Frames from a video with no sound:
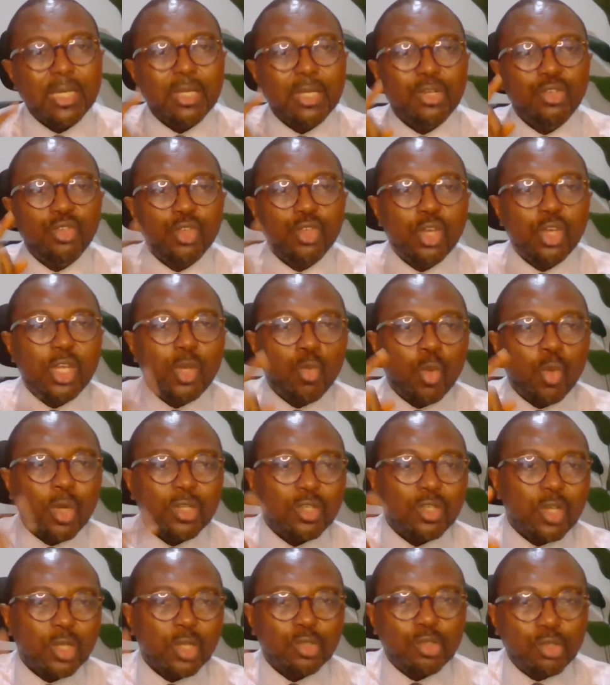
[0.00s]
knowing what
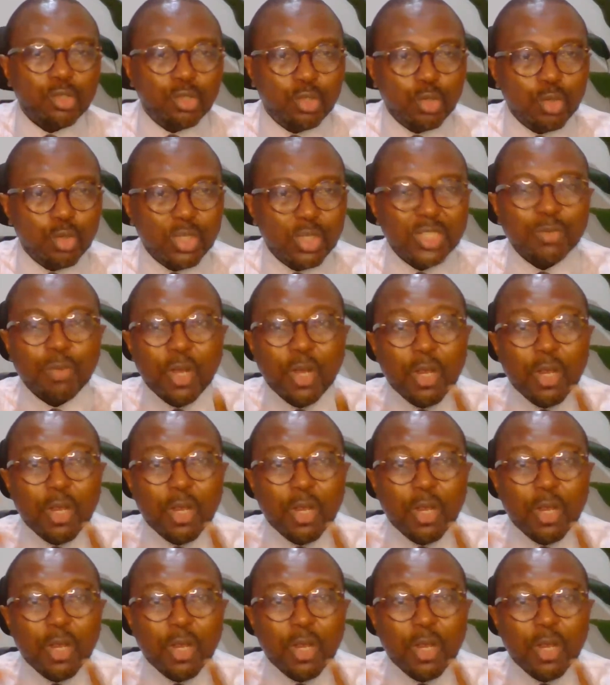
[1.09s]
not to do is more